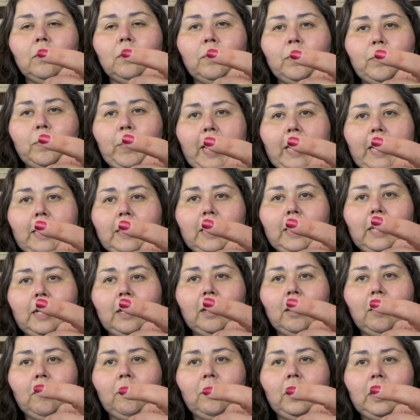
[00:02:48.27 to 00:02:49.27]

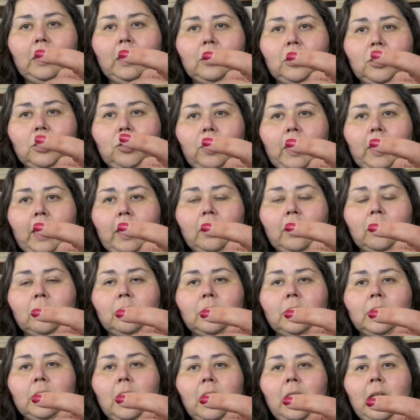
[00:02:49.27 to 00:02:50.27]
painting of these two
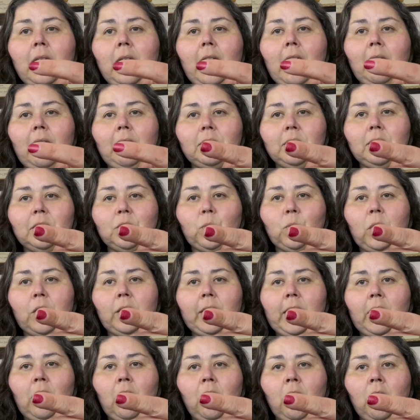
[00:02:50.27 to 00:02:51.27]
nails, and this is where
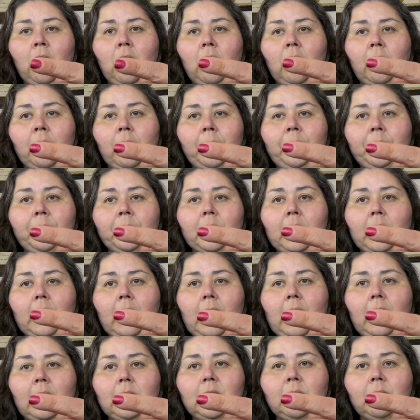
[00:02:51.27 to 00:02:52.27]
they are
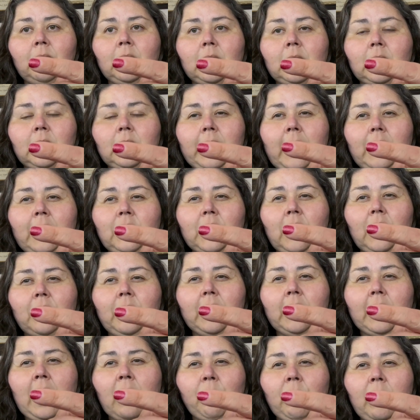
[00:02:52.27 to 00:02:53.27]
as of this stage. And I
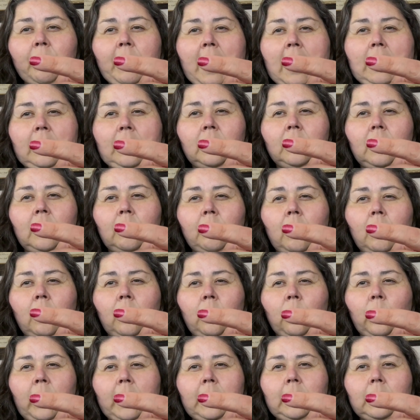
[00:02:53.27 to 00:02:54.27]
think I repainted them
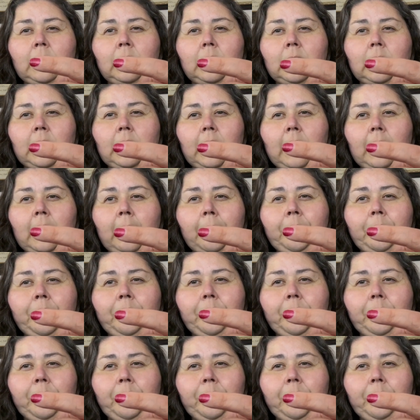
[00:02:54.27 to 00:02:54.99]
on Wednesday.